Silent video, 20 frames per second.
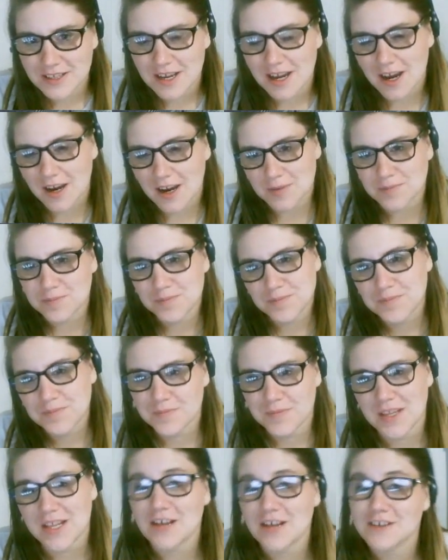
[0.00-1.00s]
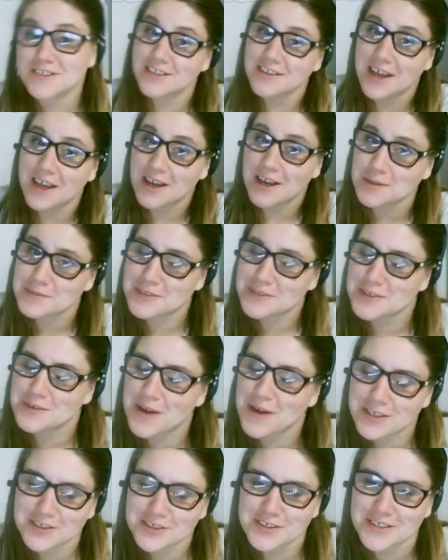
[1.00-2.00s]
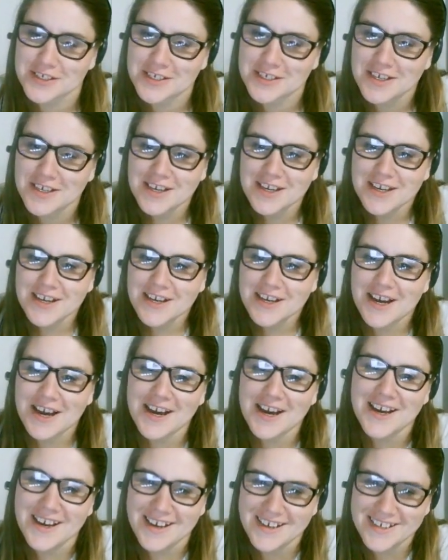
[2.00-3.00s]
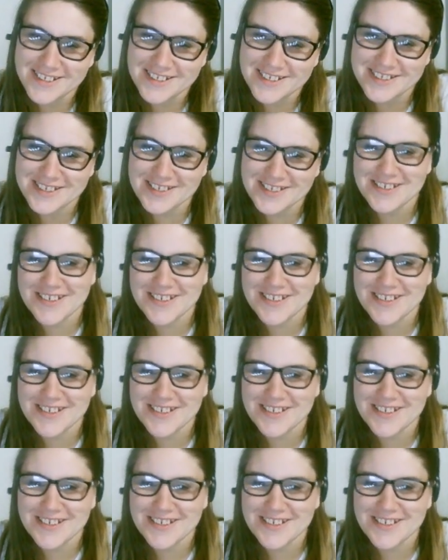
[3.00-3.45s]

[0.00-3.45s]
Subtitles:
And I'll send that clip to you actually, just so you